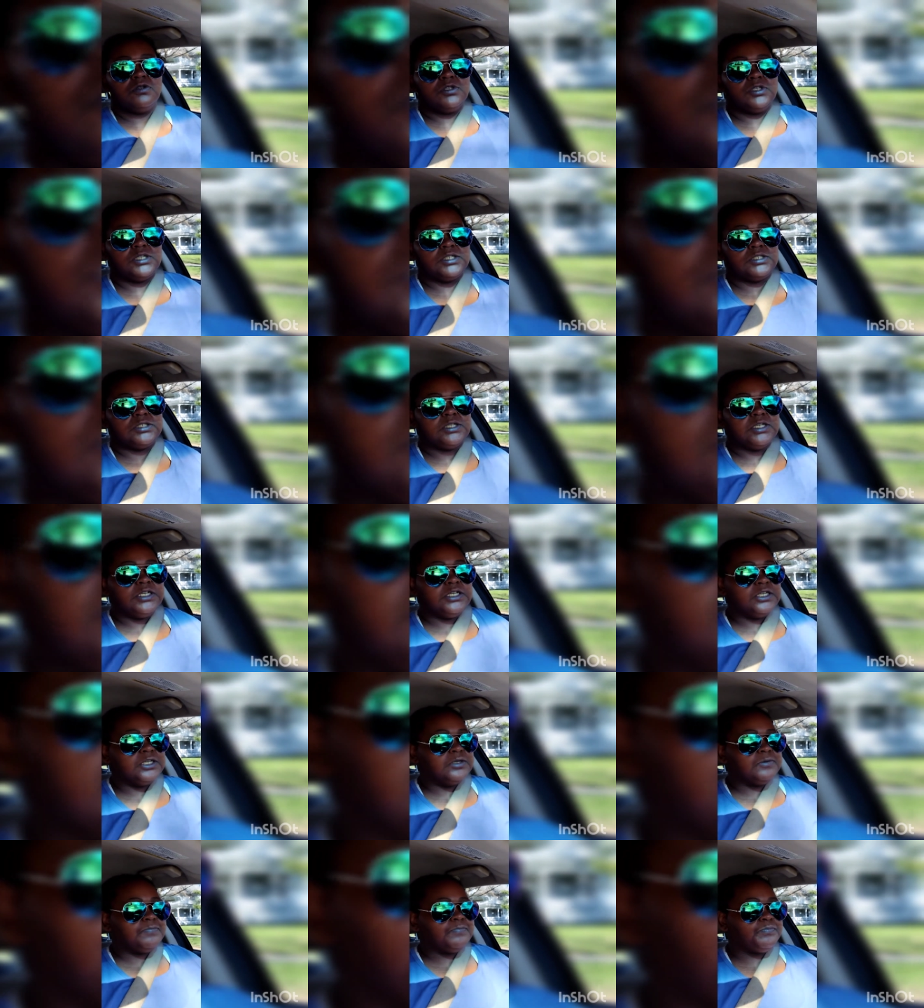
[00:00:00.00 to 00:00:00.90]
that's
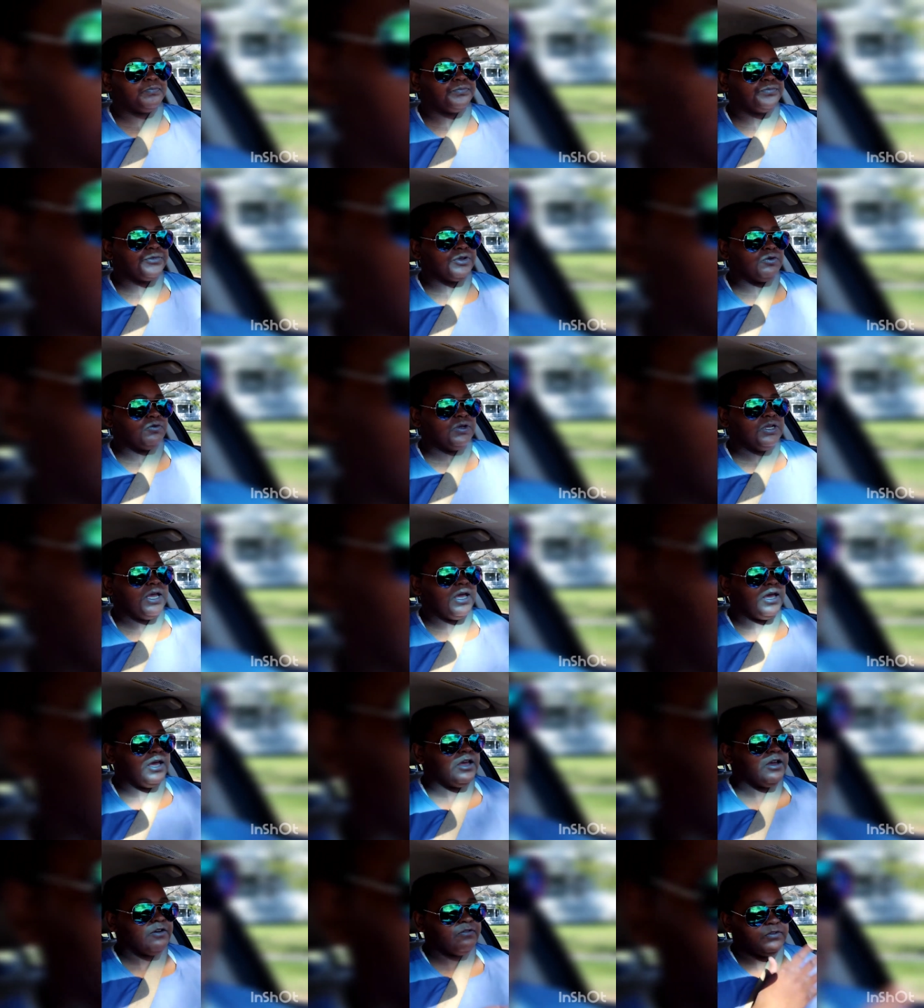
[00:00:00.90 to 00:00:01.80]
needed. No, we
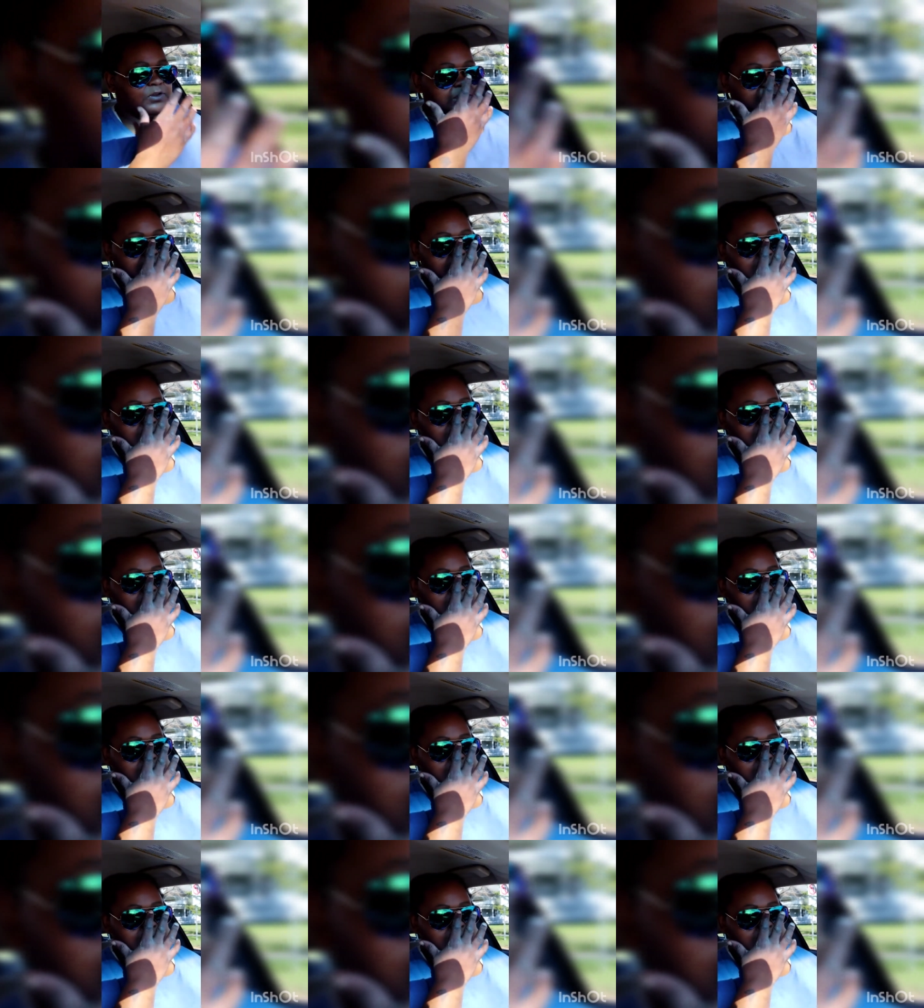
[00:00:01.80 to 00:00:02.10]
have, like